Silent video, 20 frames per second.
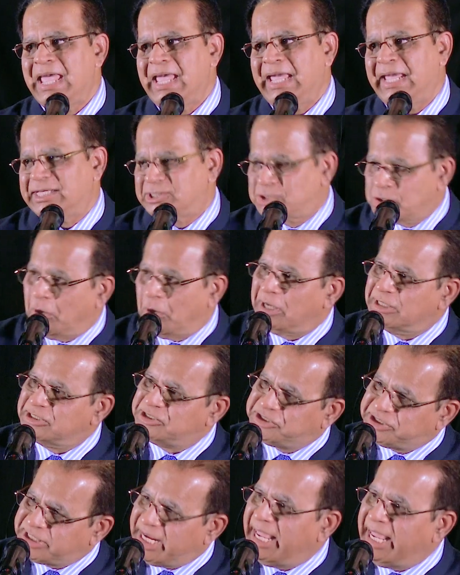He's
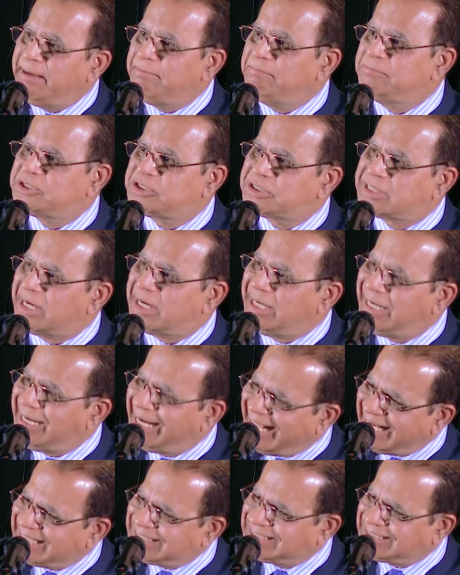called James the
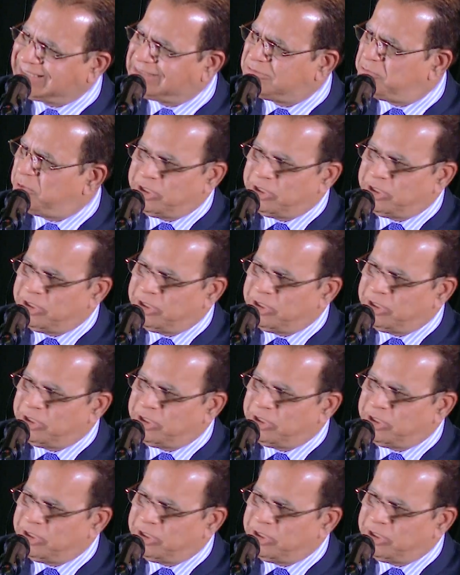Less.